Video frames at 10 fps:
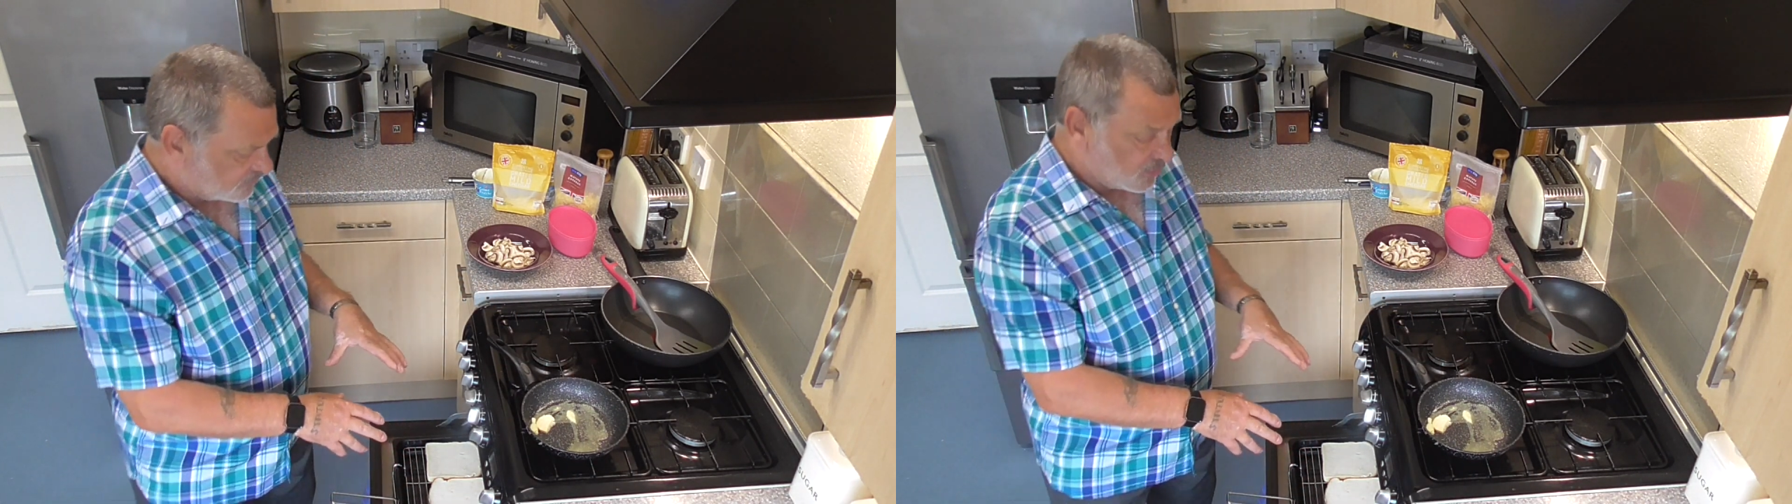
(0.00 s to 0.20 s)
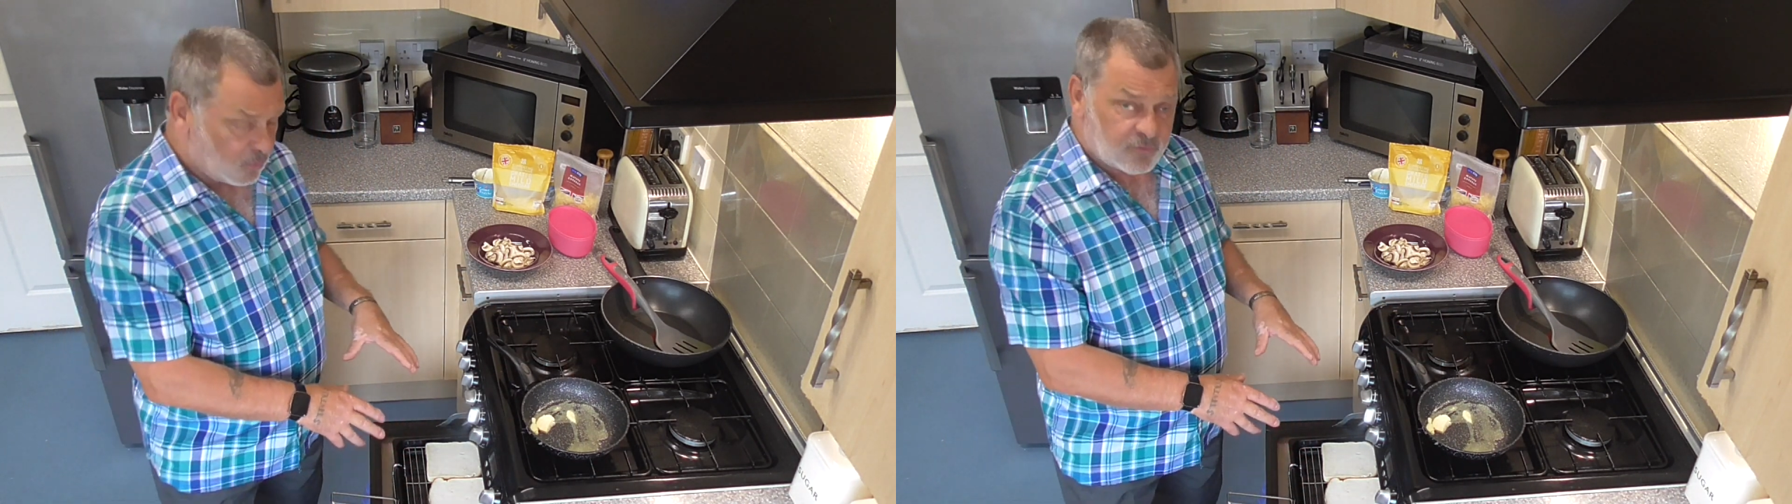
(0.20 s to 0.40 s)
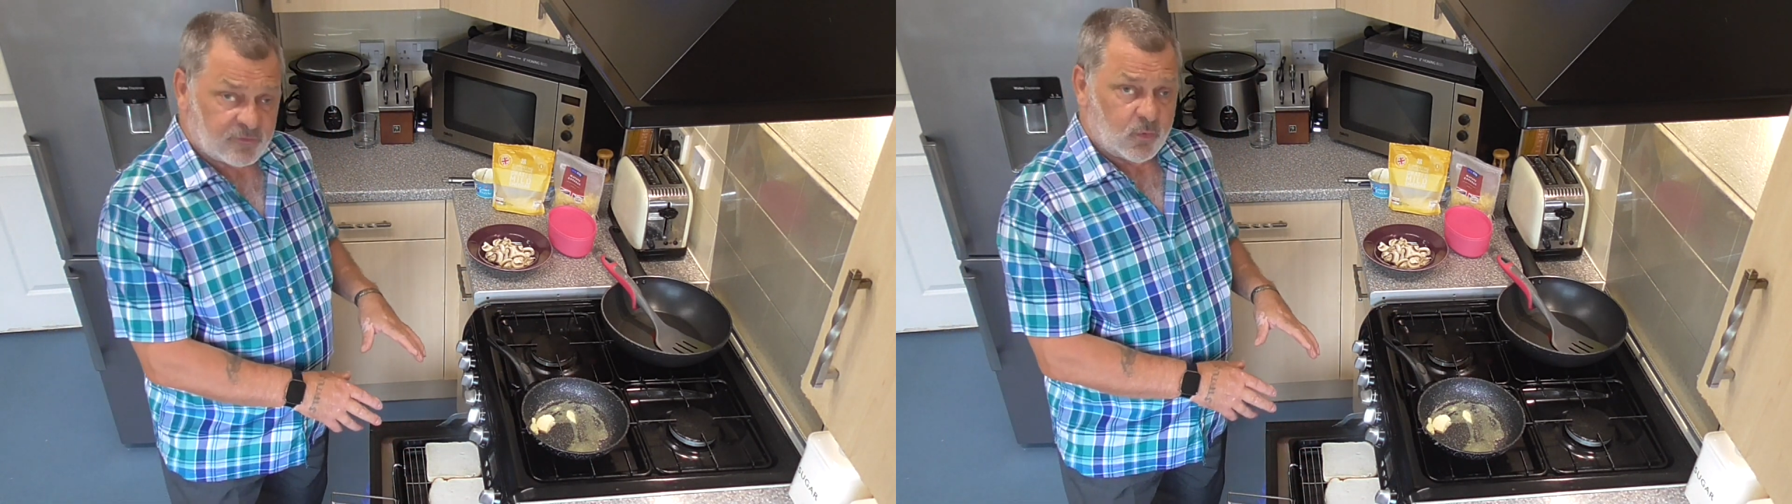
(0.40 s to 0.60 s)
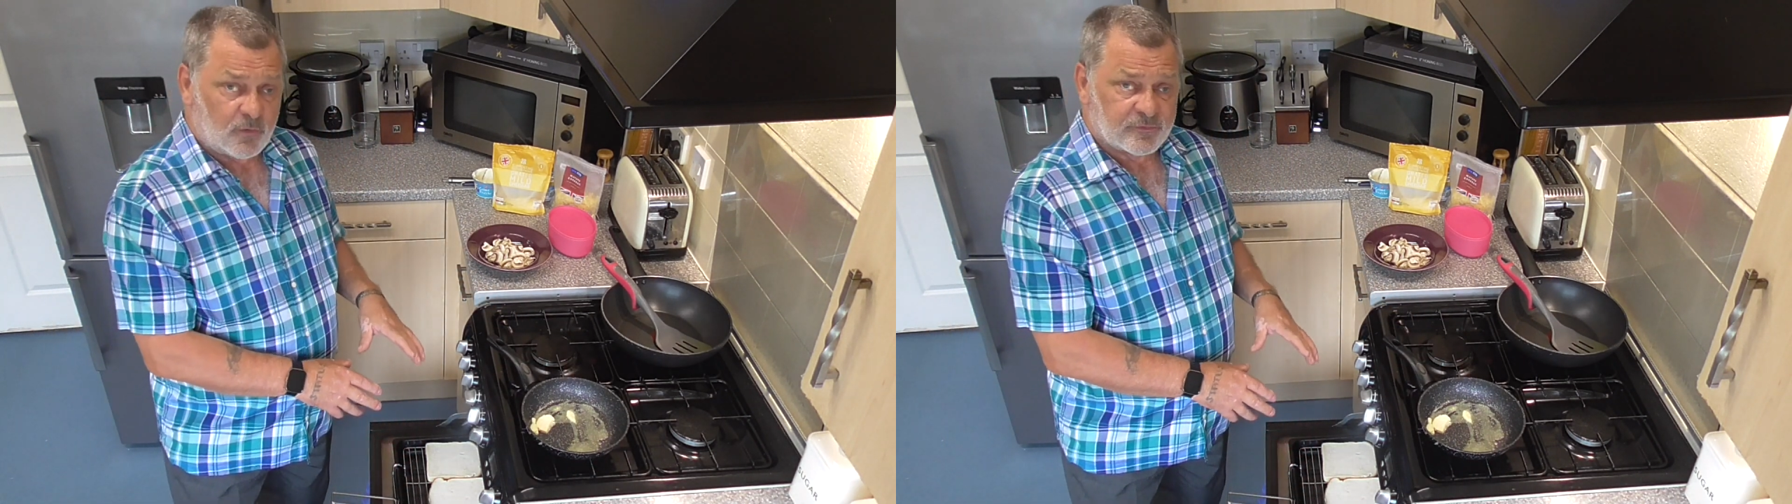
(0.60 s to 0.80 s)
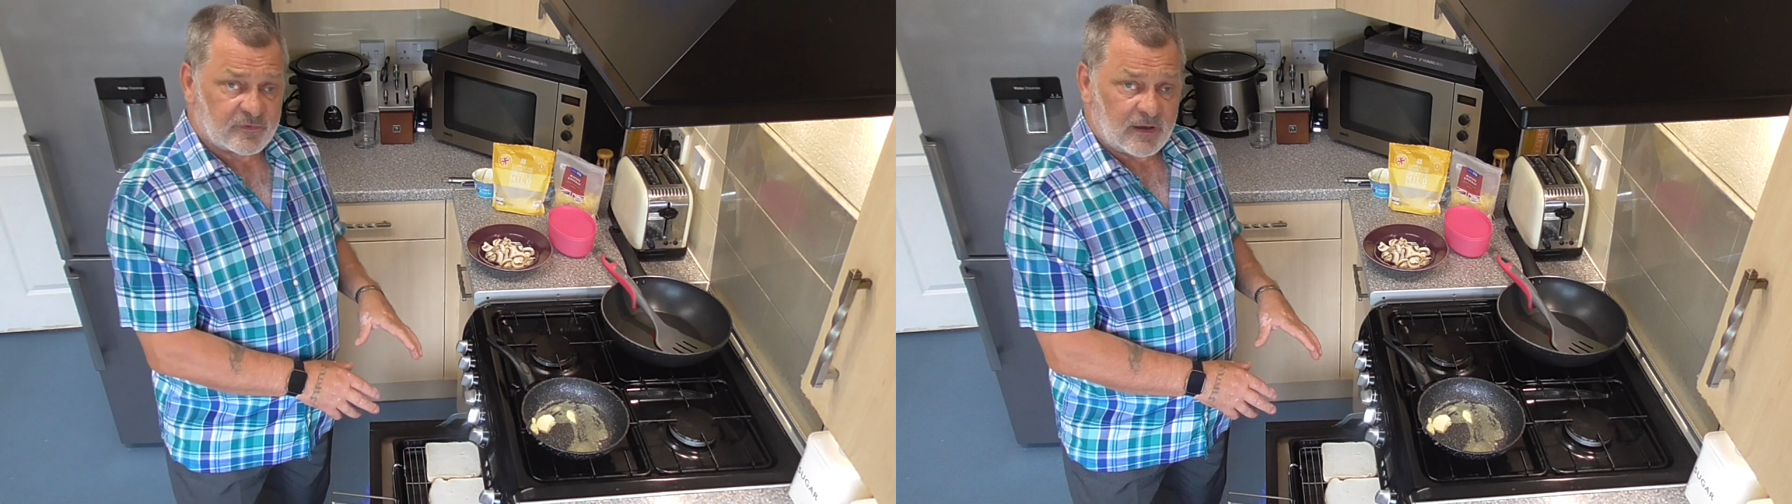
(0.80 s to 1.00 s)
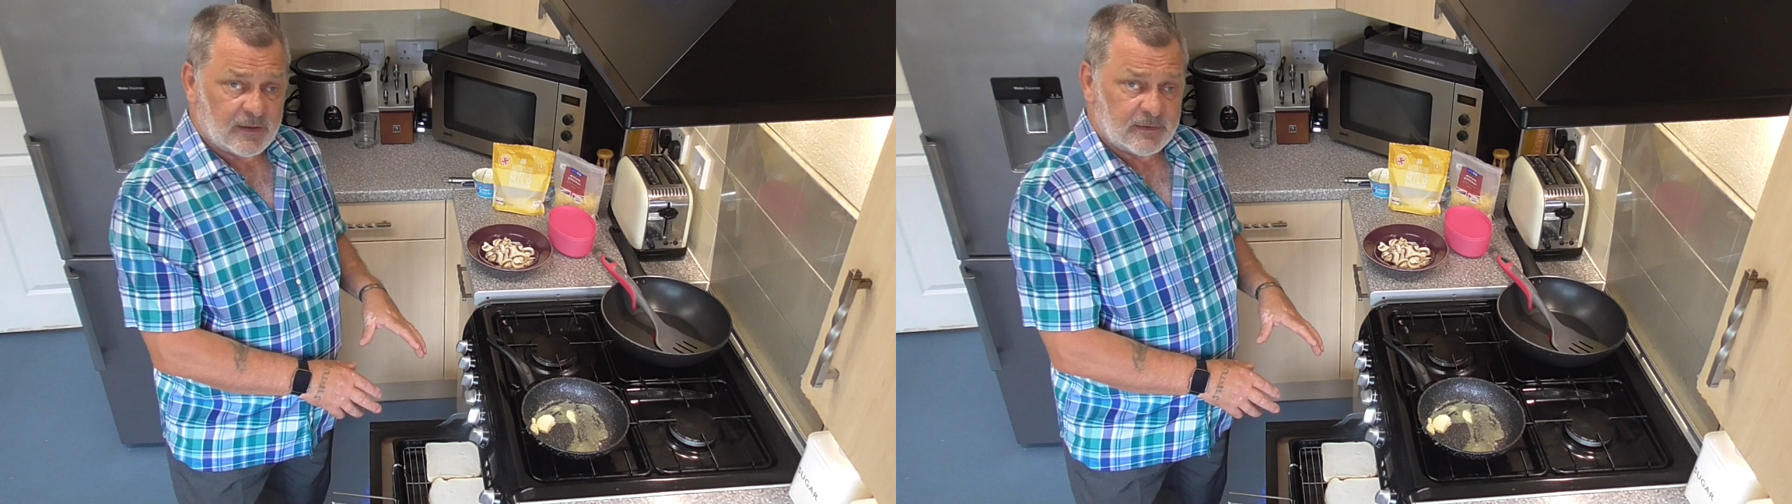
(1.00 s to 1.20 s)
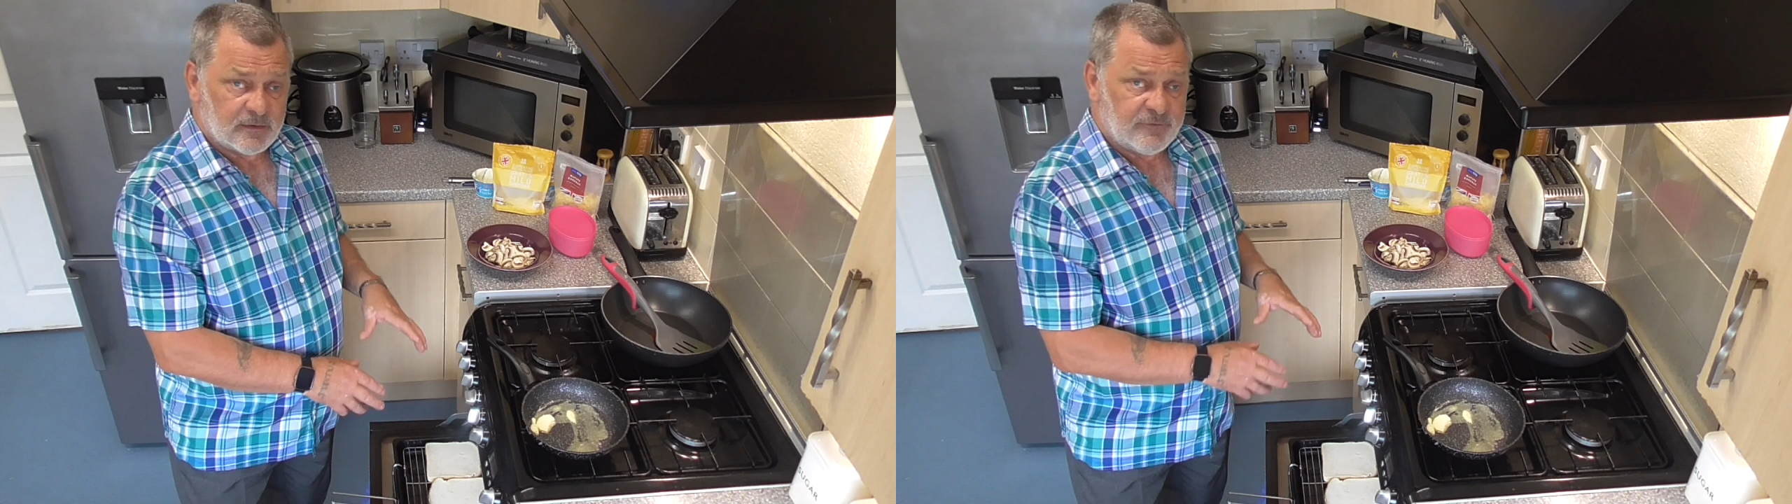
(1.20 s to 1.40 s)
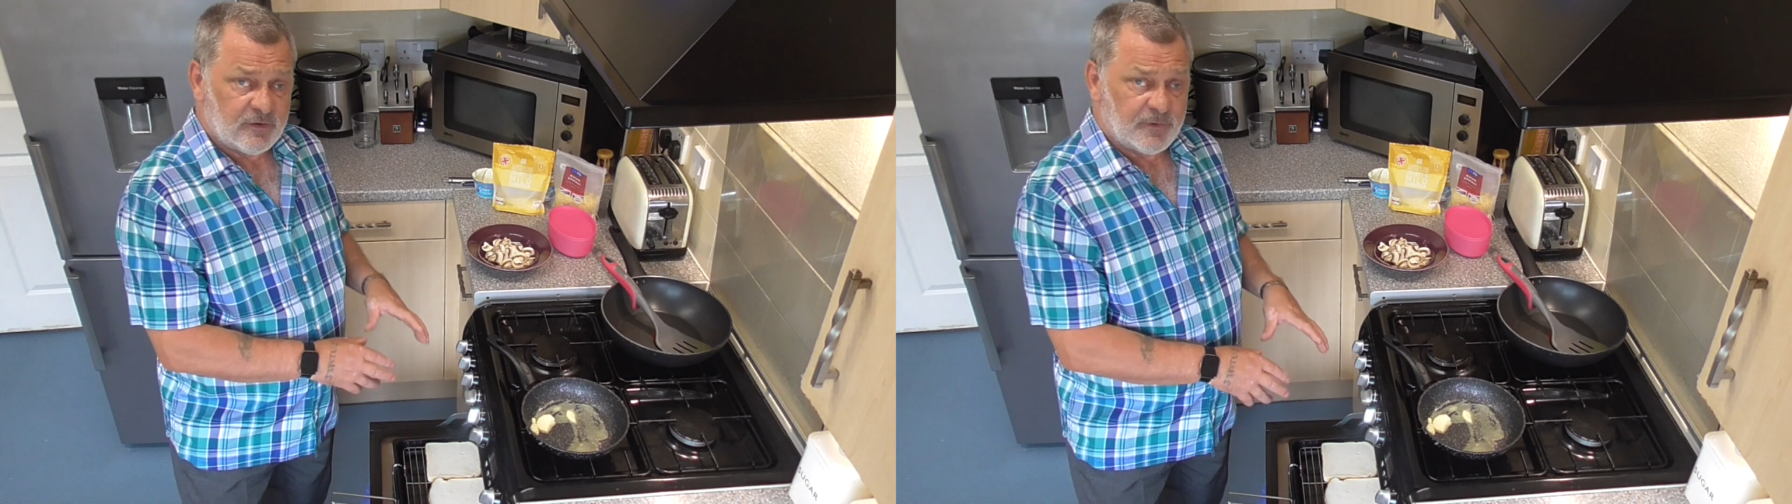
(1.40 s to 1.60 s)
toast one side of